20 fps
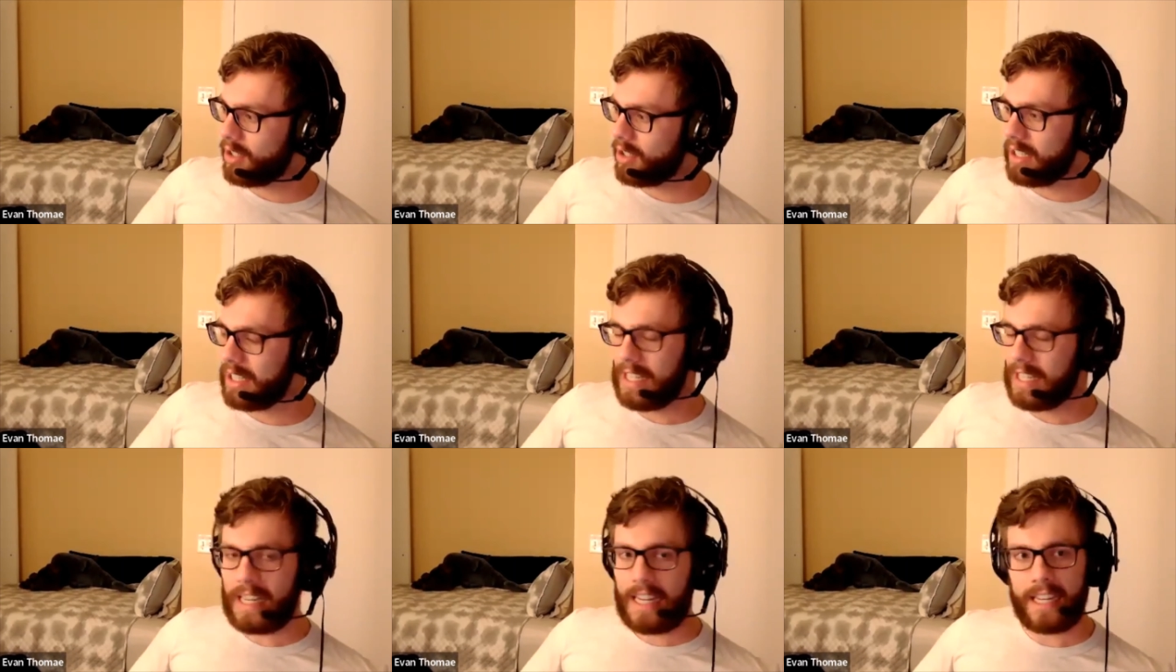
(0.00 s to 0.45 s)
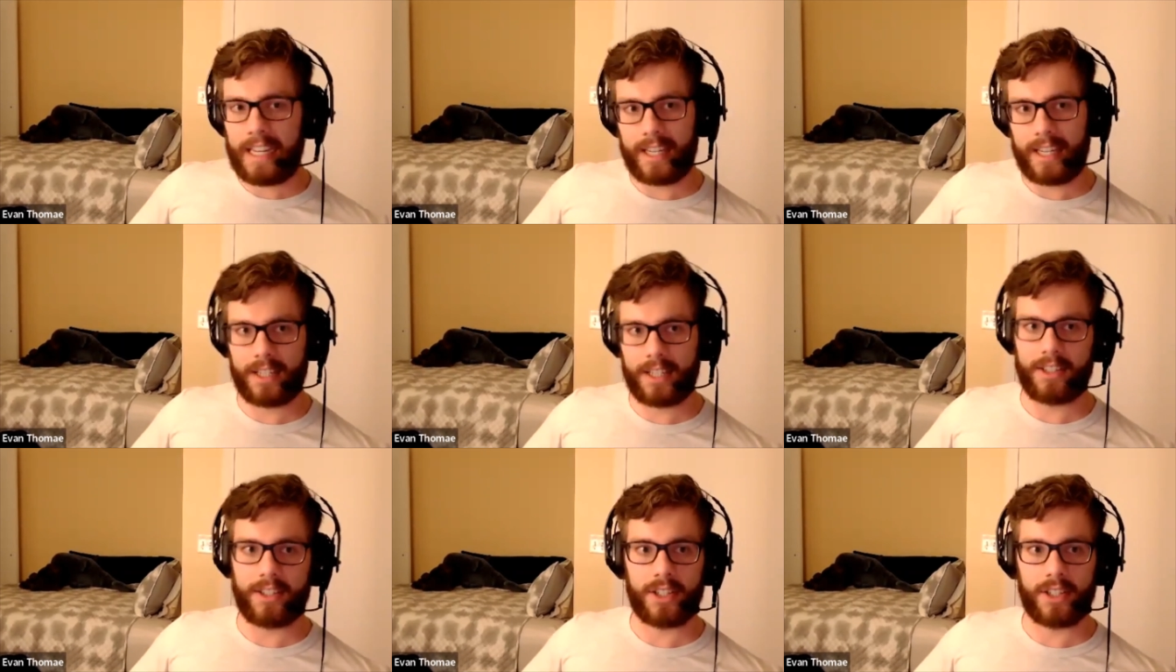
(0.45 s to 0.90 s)

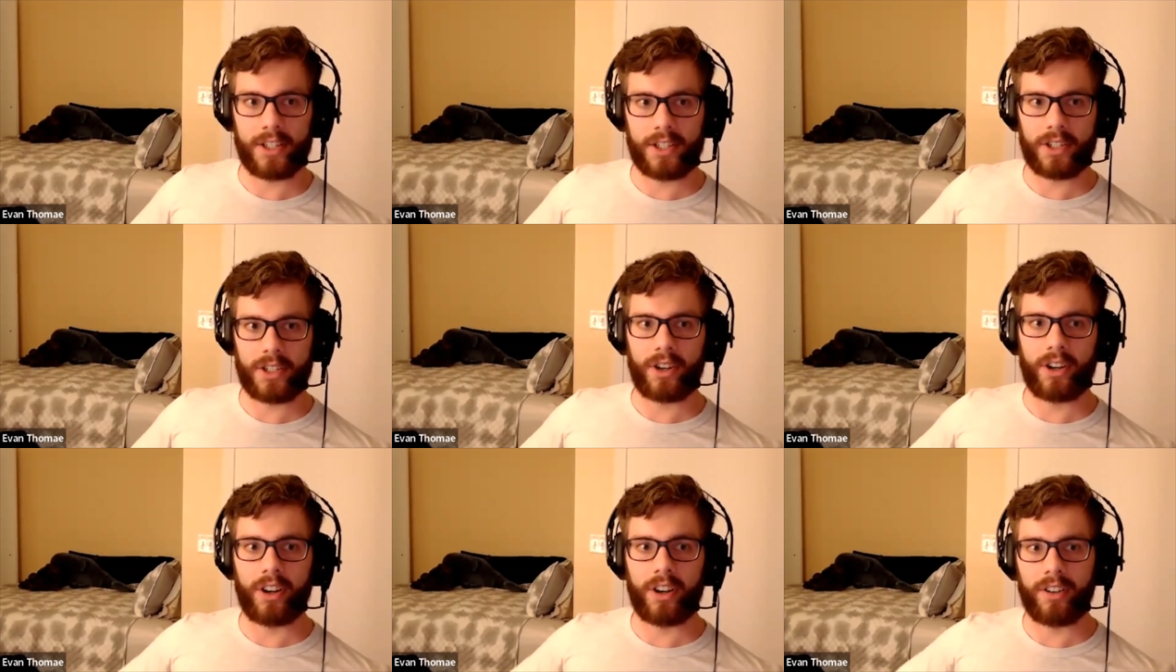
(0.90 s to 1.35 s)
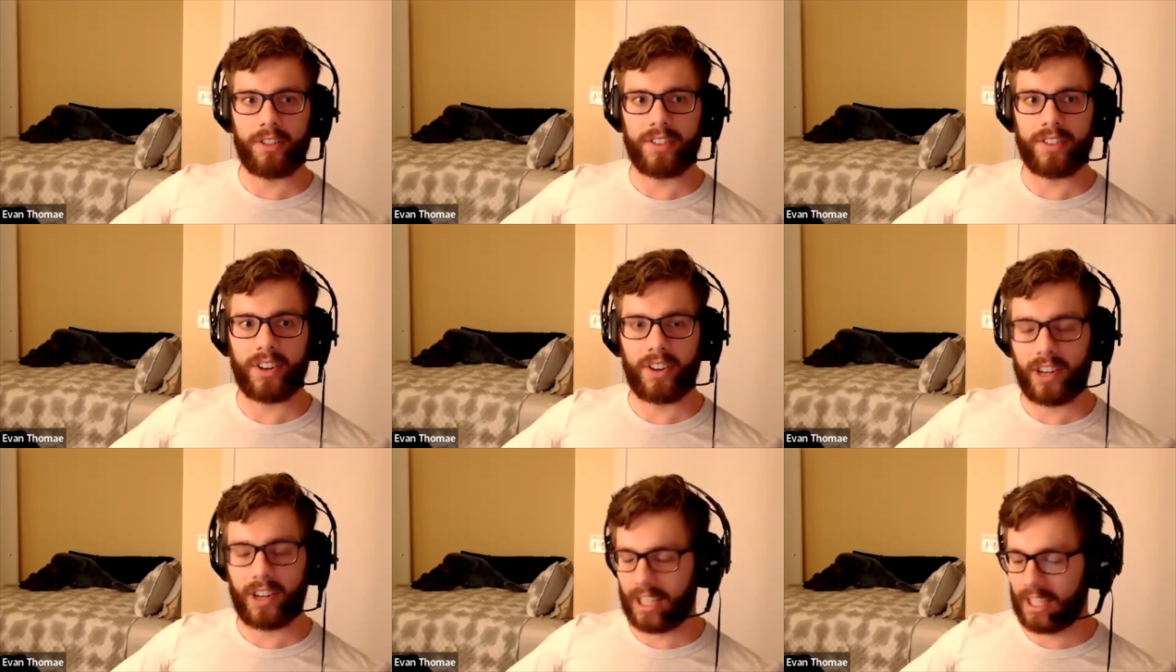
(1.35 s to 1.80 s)
needed to serve
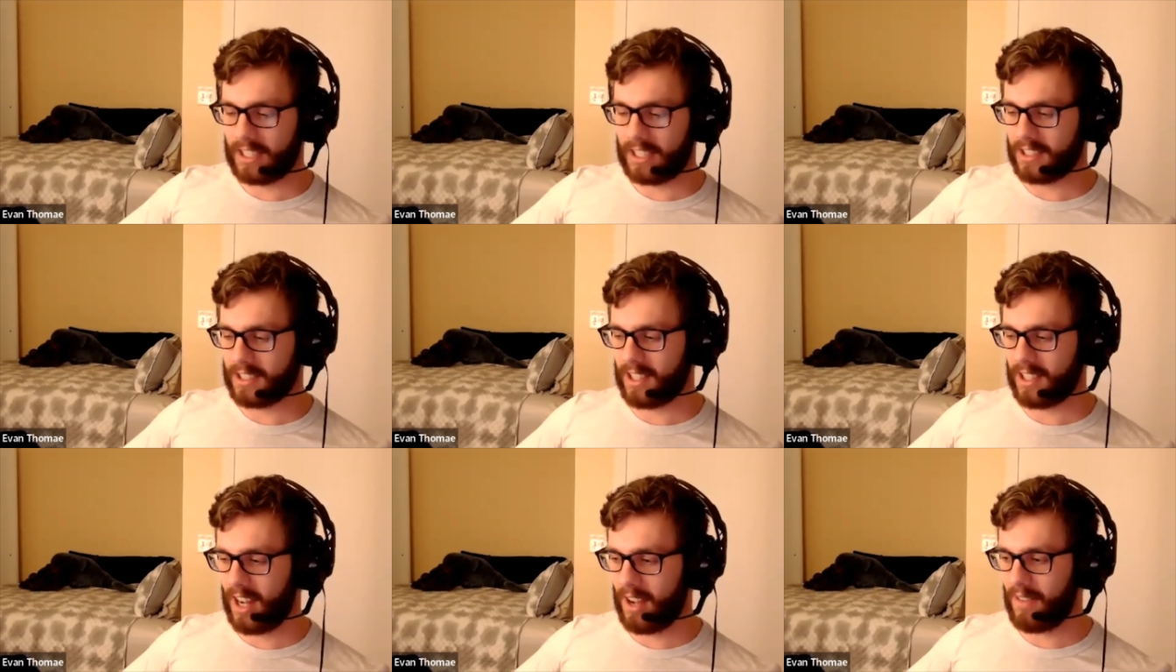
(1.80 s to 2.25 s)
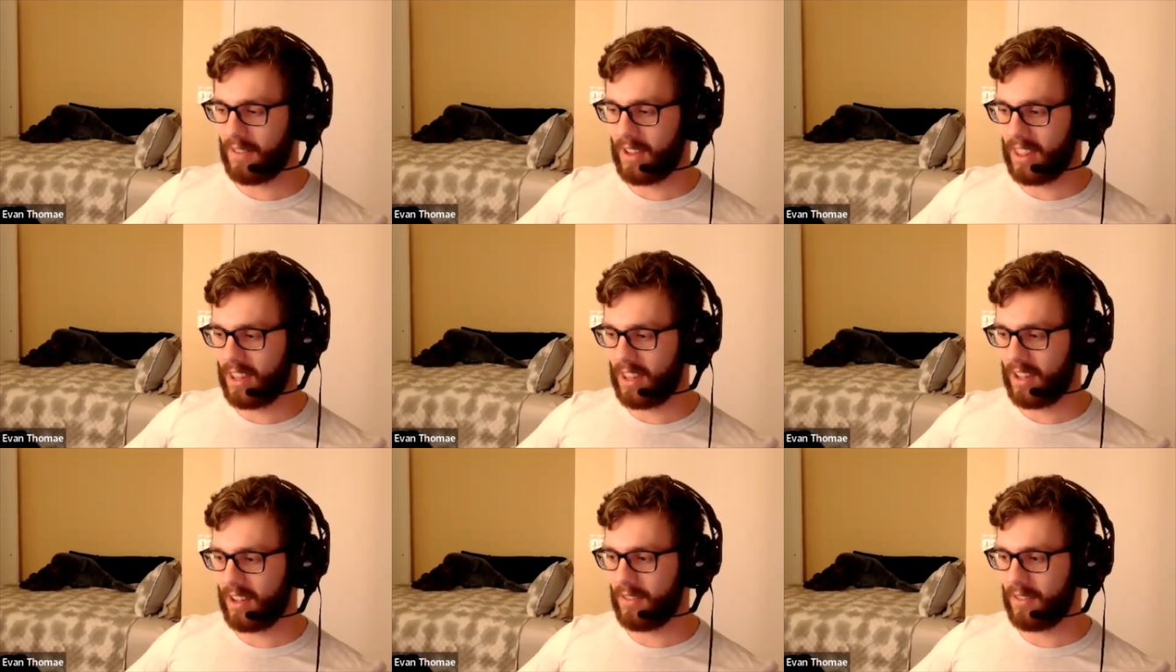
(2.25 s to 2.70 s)
during his time
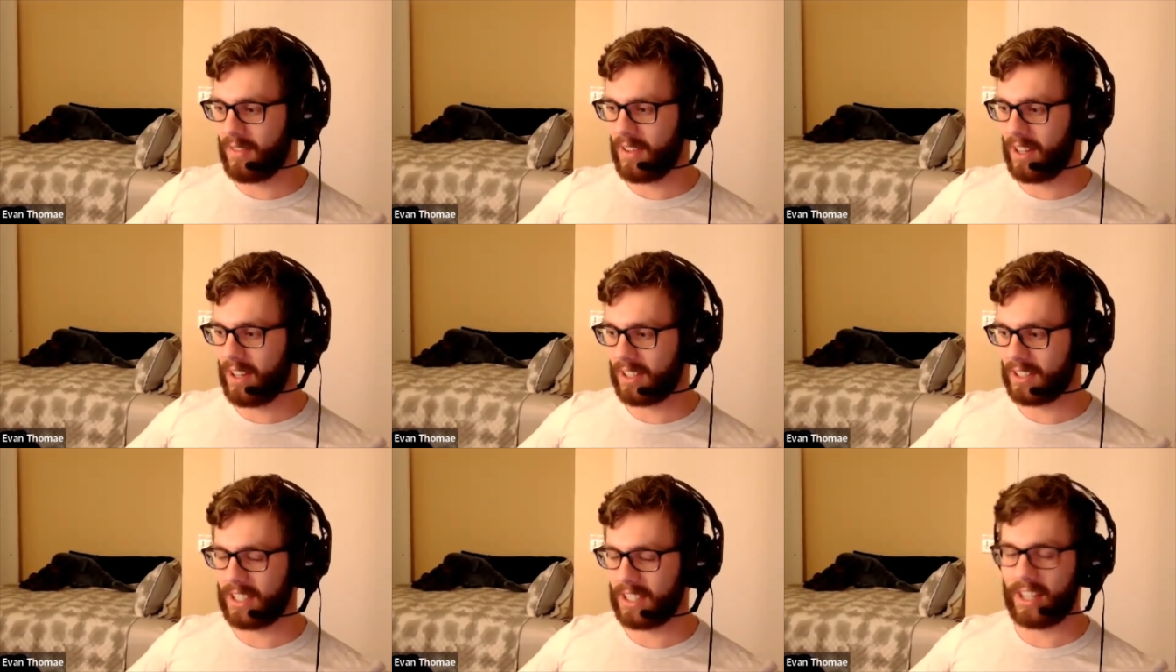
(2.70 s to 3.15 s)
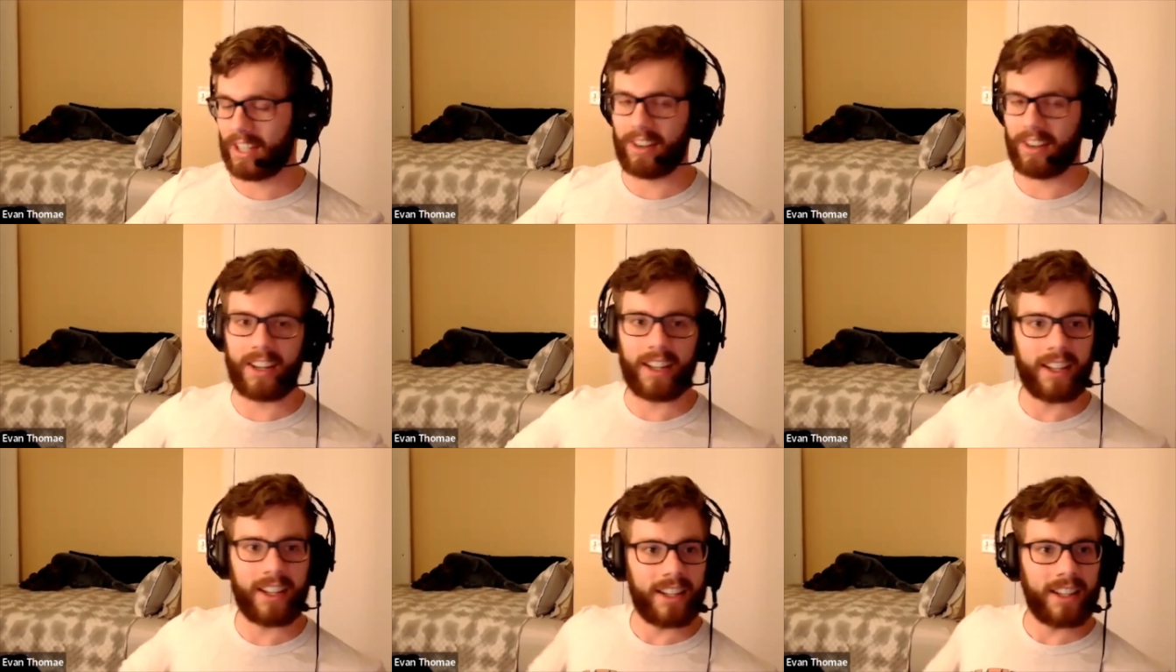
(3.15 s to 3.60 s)
in the
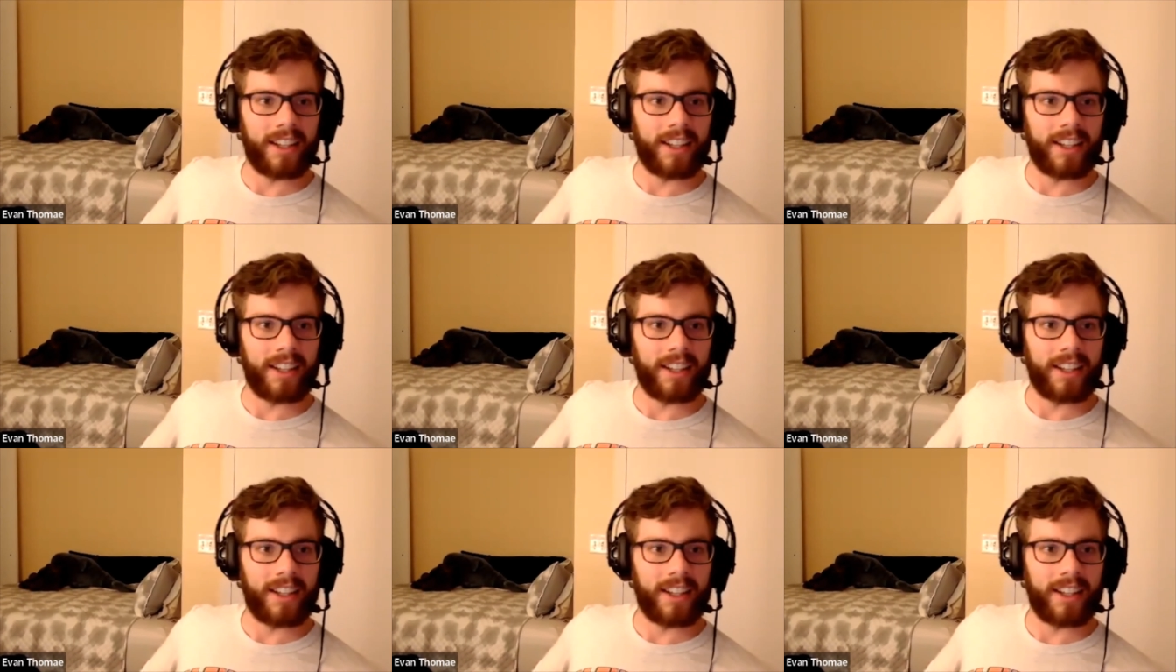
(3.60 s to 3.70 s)
military.